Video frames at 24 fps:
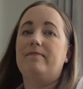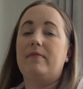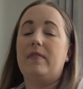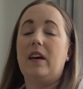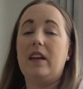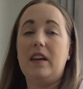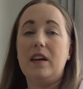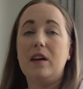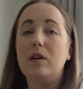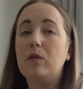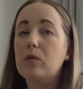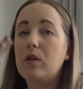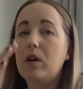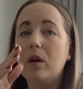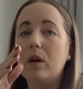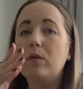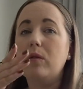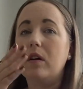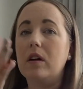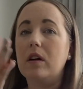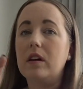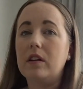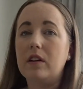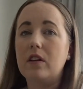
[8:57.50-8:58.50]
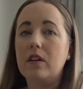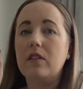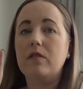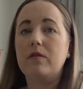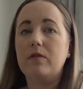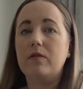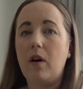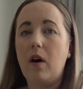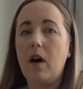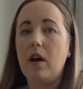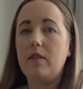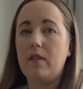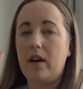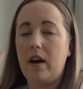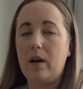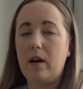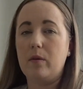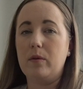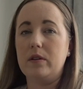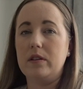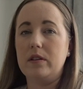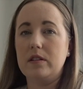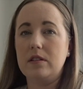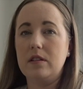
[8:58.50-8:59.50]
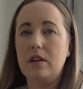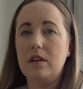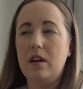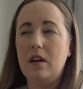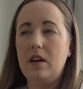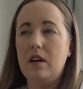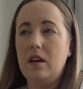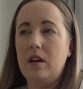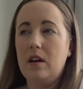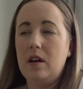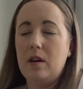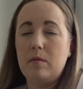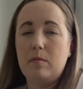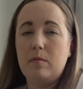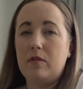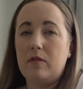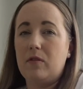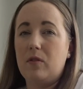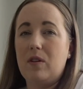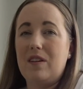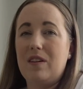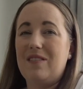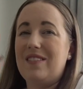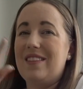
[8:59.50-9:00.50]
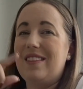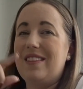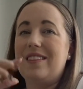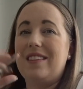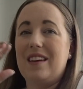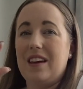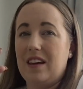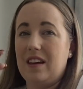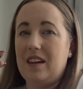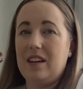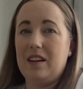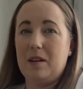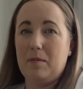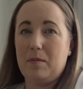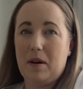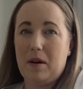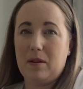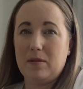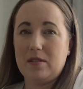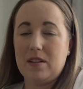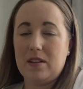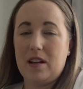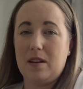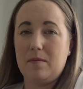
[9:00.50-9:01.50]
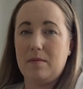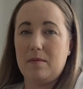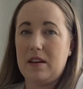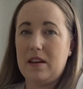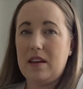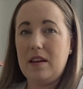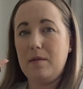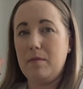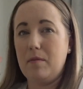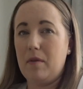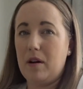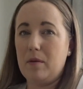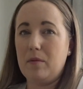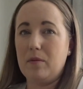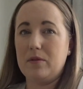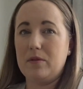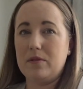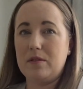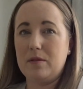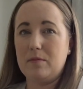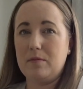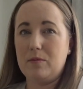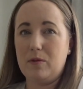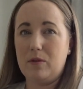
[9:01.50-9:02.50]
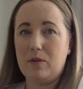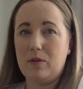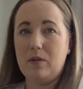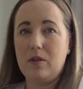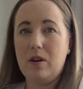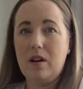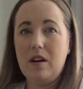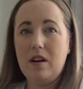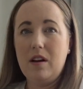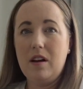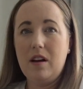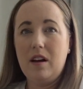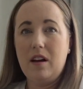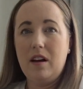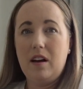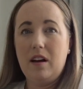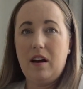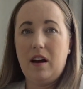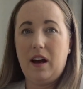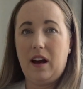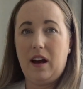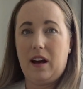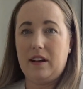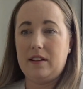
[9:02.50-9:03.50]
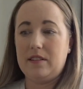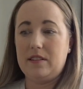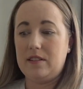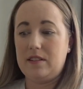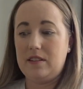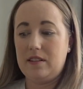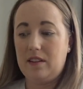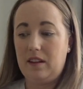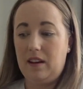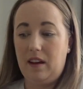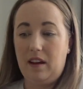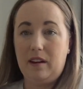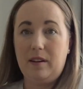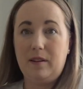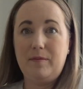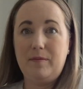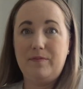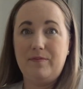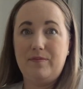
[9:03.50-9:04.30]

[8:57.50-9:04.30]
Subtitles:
And he'll go like another 5 hours before even thinking about telling me he might want some more. And yeah,